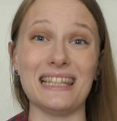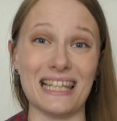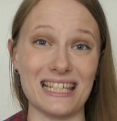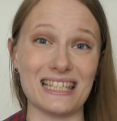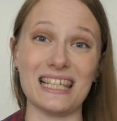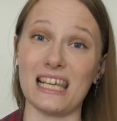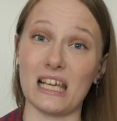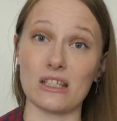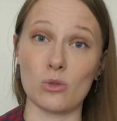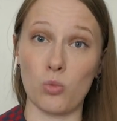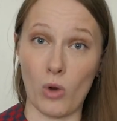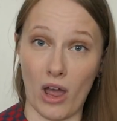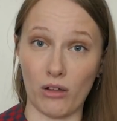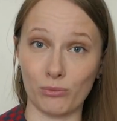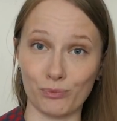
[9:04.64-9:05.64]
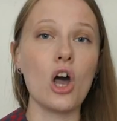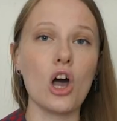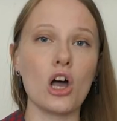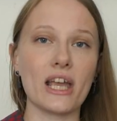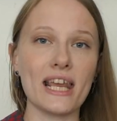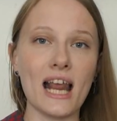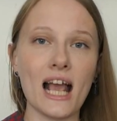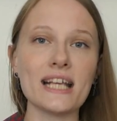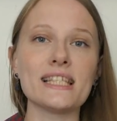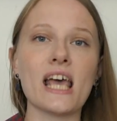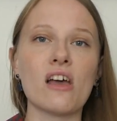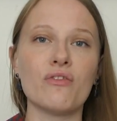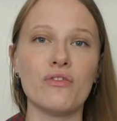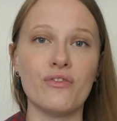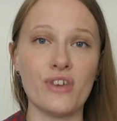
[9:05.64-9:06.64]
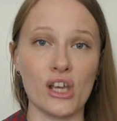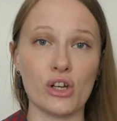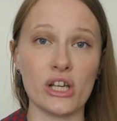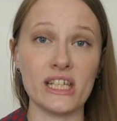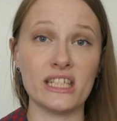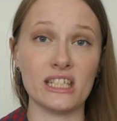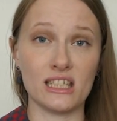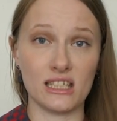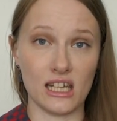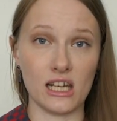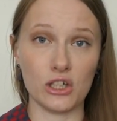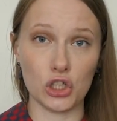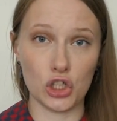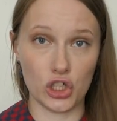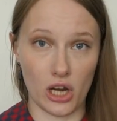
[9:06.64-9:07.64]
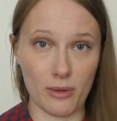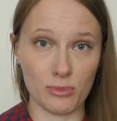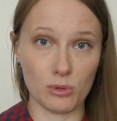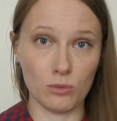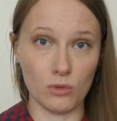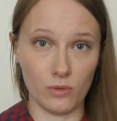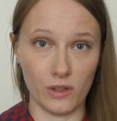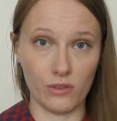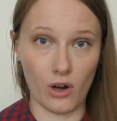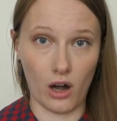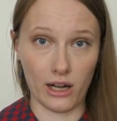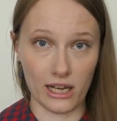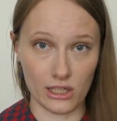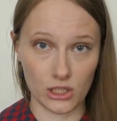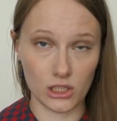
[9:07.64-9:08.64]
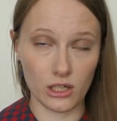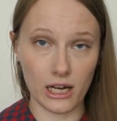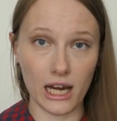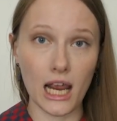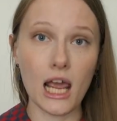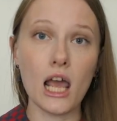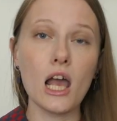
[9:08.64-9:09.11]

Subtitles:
lacing as well. Hook and eyes have very distinct shapes moving throughout history.